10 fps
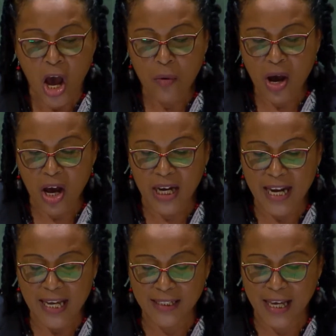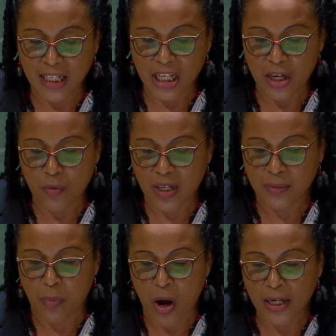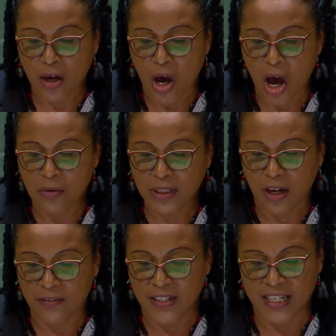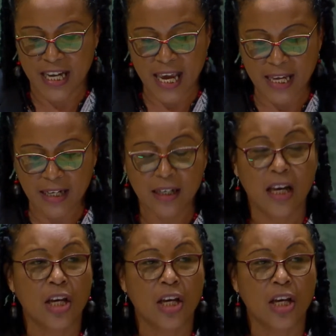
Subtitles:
our organization was born out of the need